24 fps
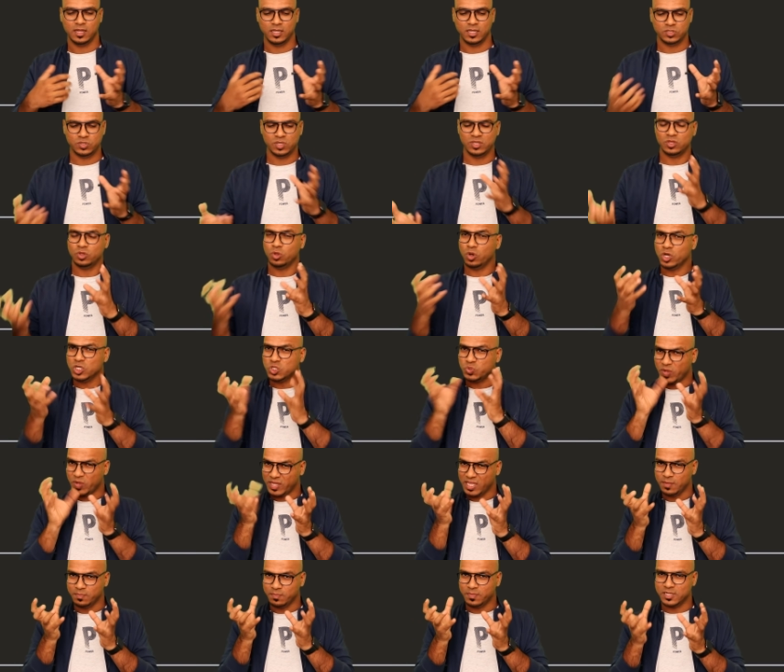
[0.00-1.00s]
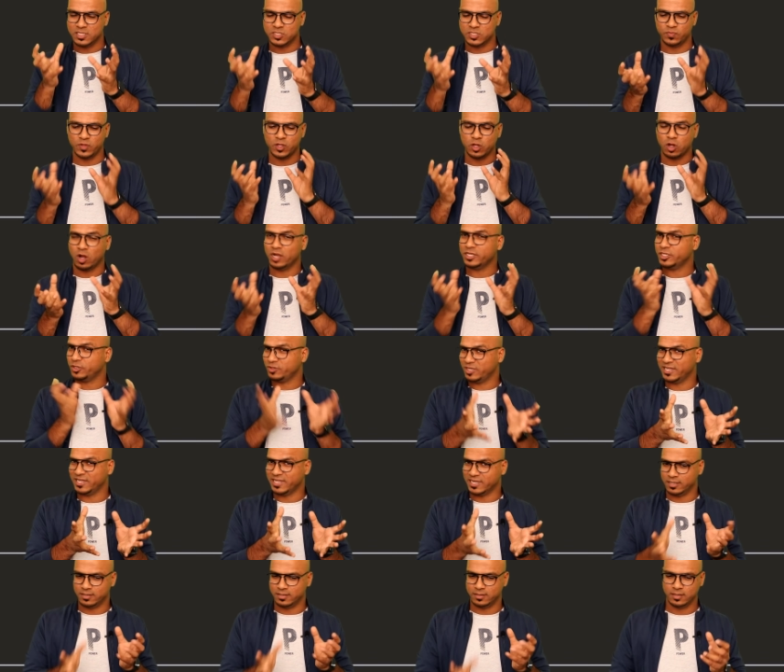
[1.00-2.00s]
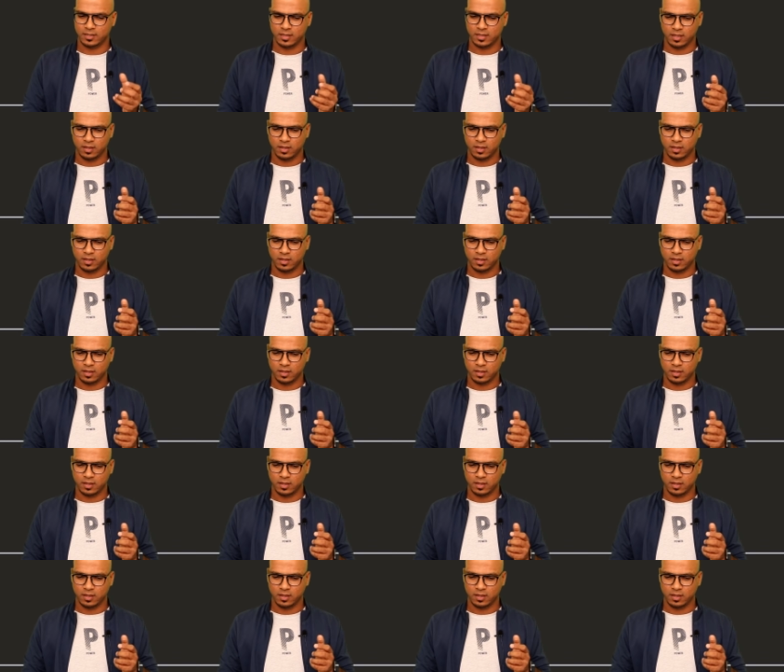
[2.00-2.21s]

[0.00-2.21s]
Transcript: So in those variables, we got your data.